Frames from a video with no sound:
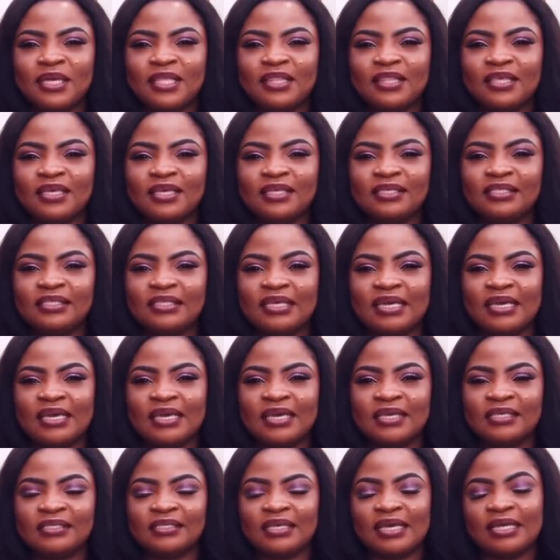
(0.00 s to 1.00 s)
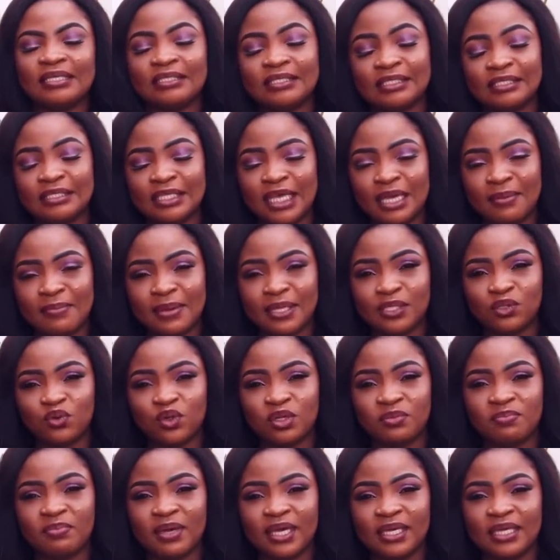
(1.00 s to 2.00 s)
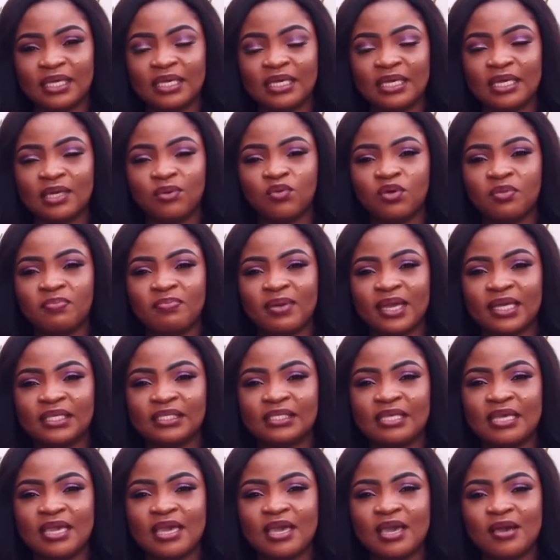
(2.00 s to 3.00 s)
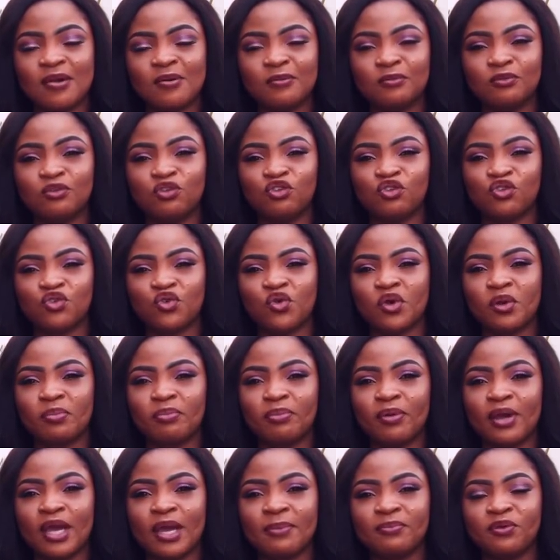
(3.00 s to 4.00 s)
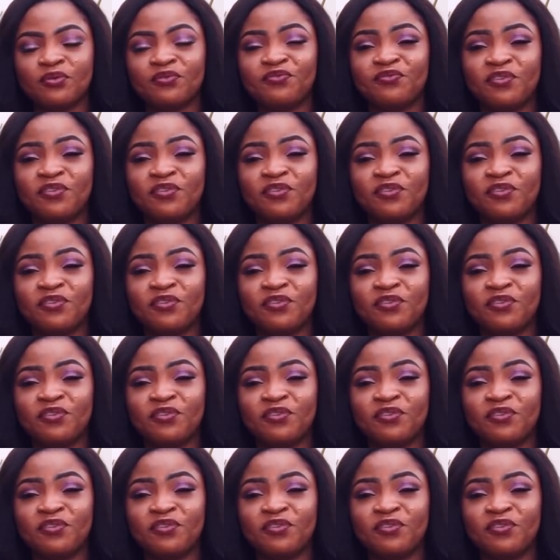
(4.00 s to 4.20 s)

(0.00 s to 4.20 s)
This is Entertainment with Becky E with Becks here on Joy Prime, your